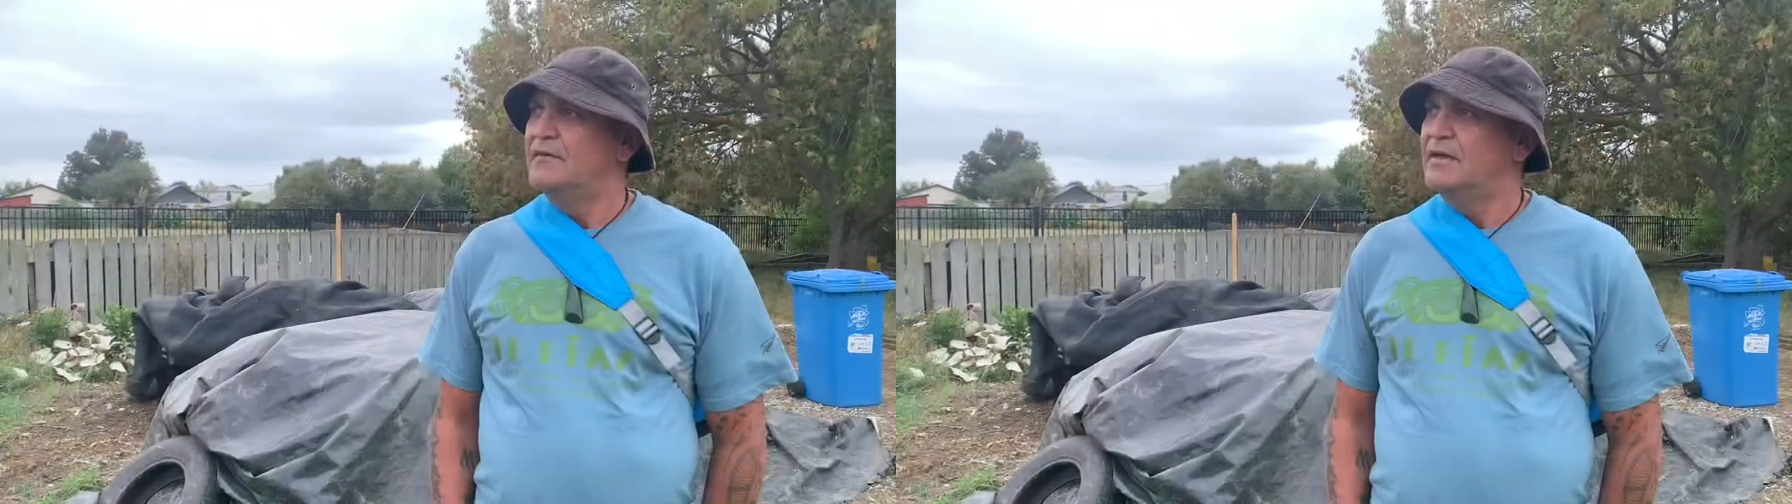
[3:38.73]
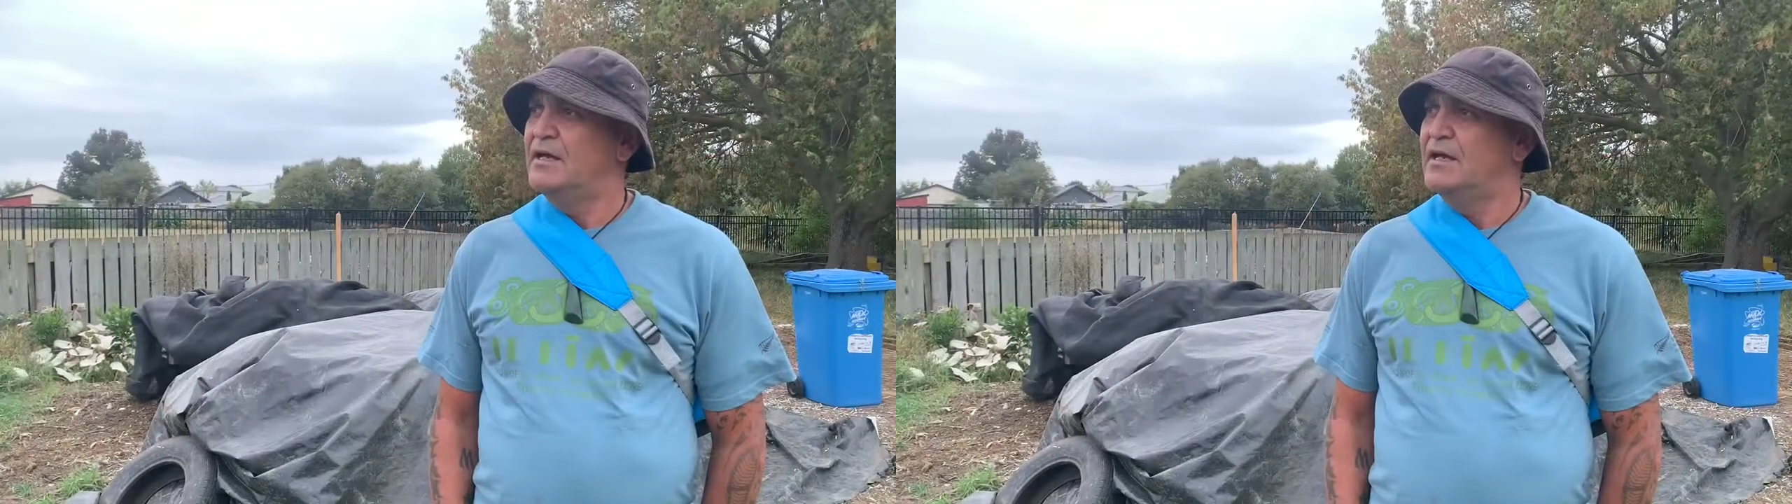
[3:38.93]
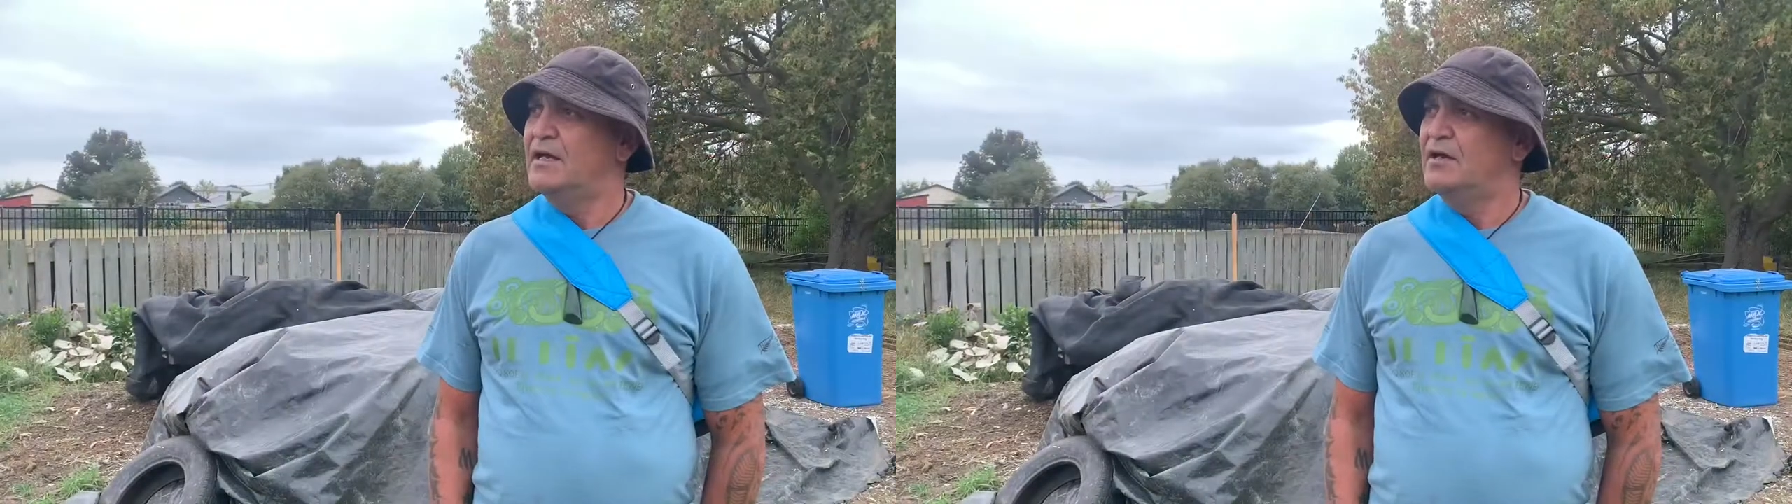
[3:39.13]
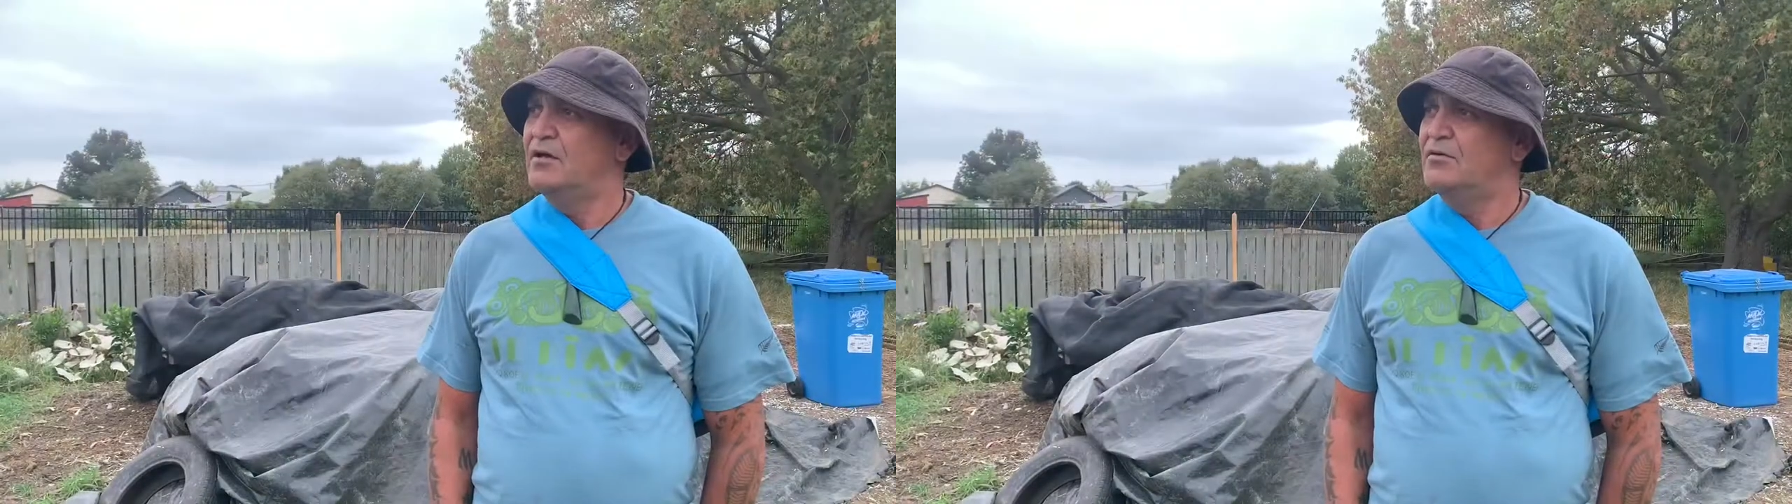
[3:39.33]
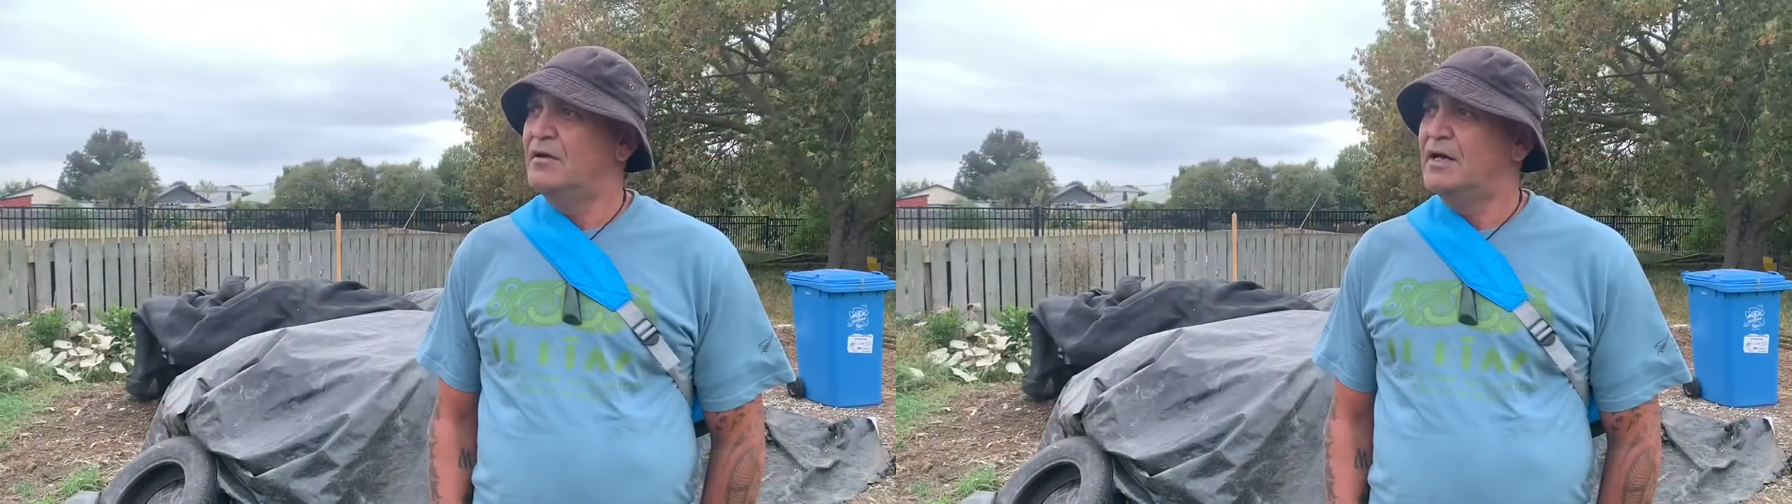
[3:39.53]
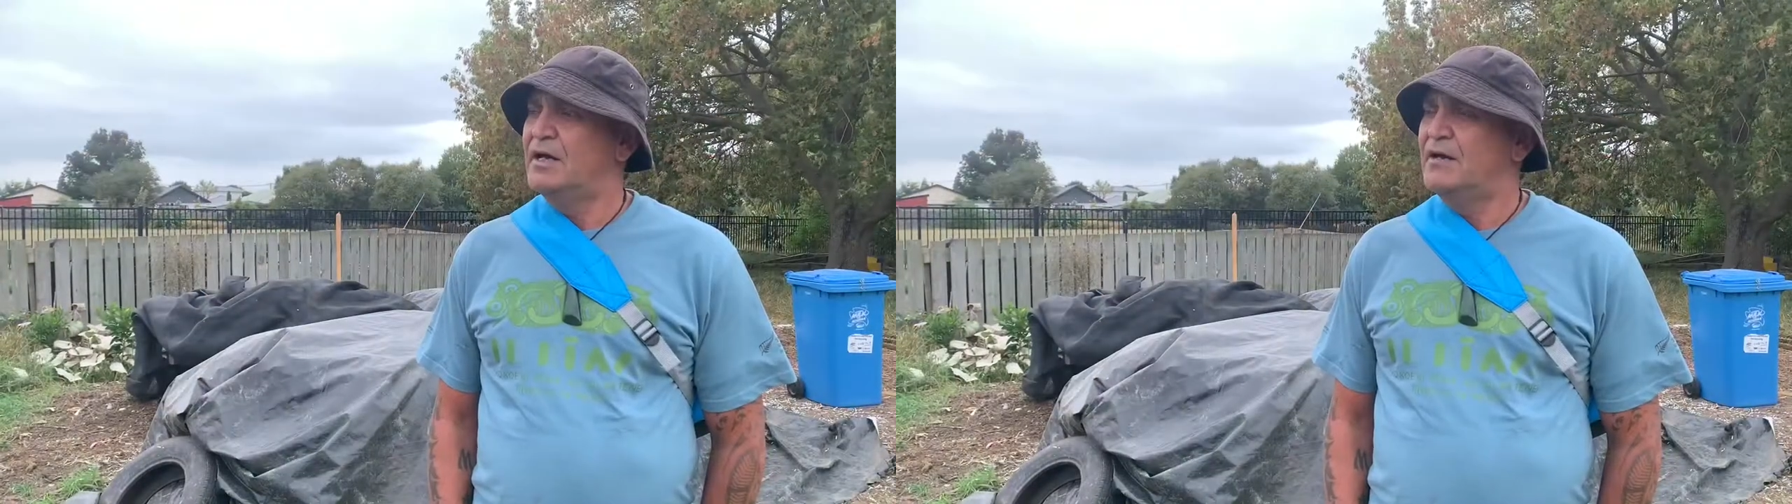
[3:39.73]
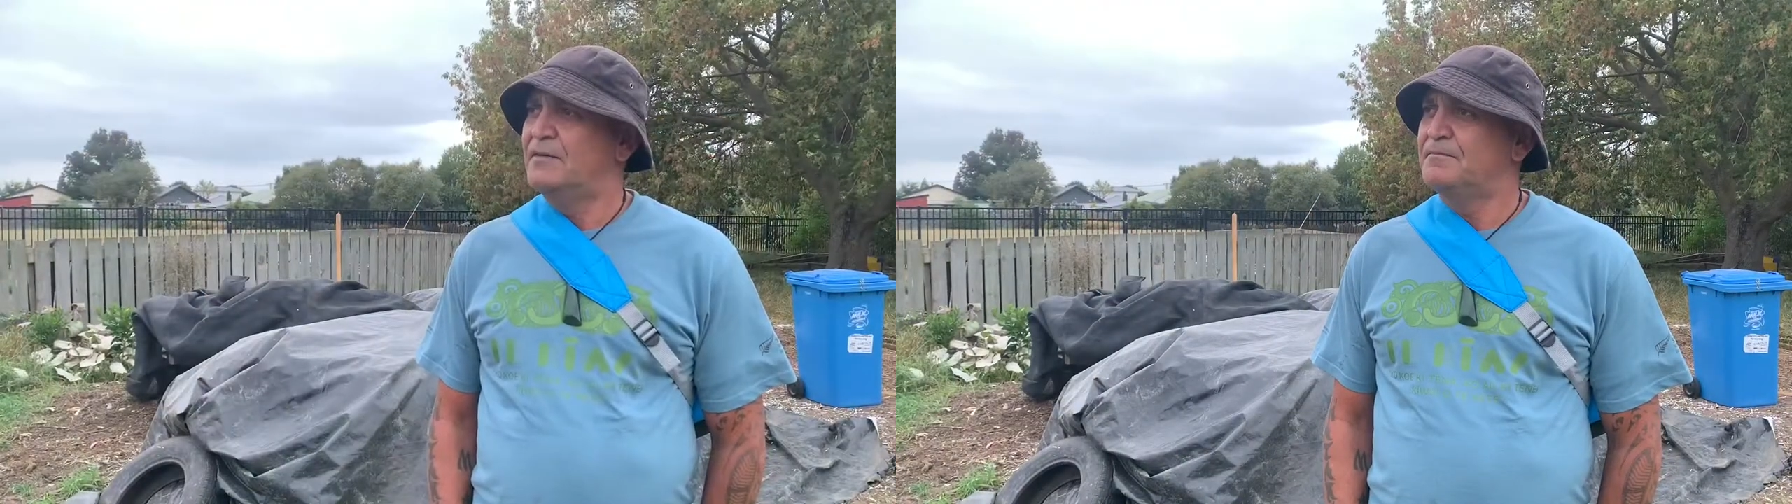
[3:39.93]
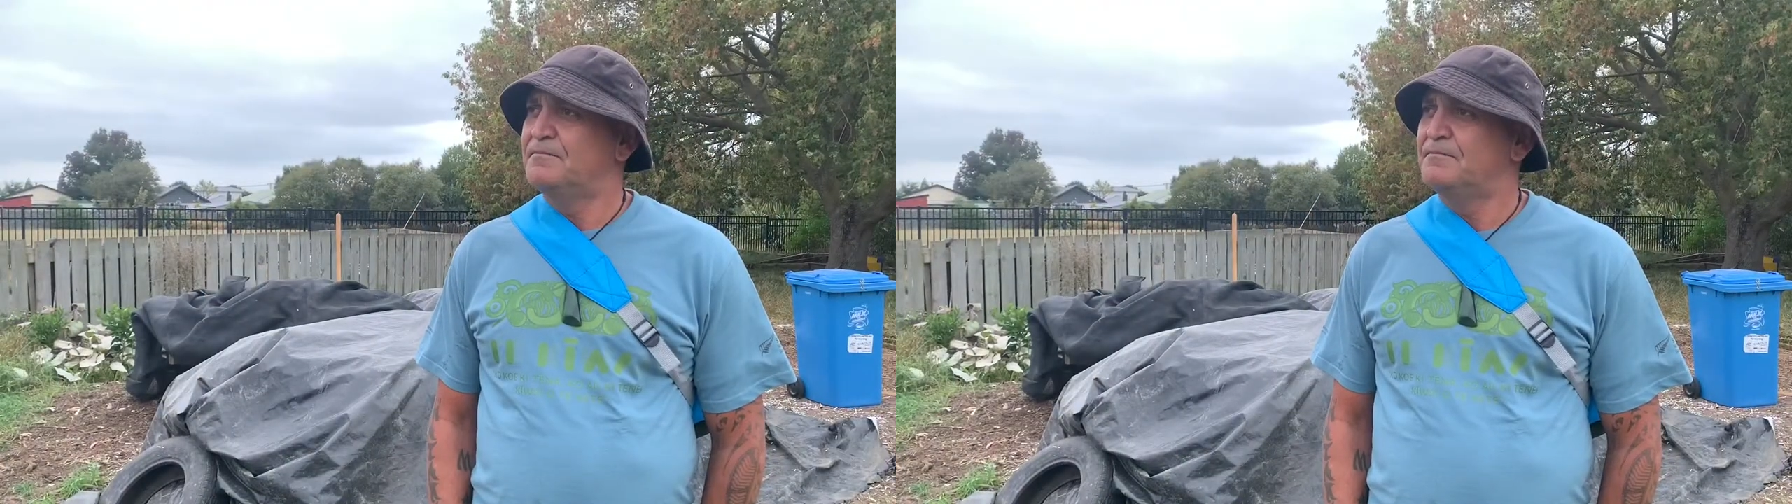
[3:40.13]
our
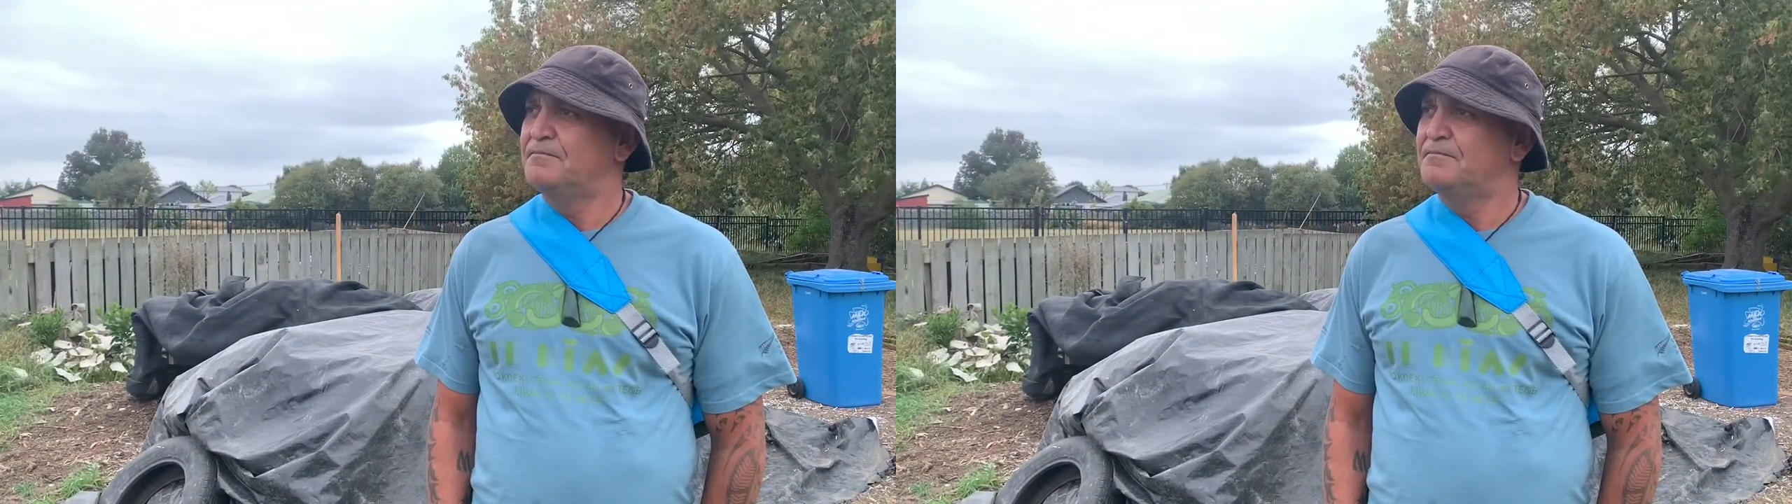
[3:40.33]
um,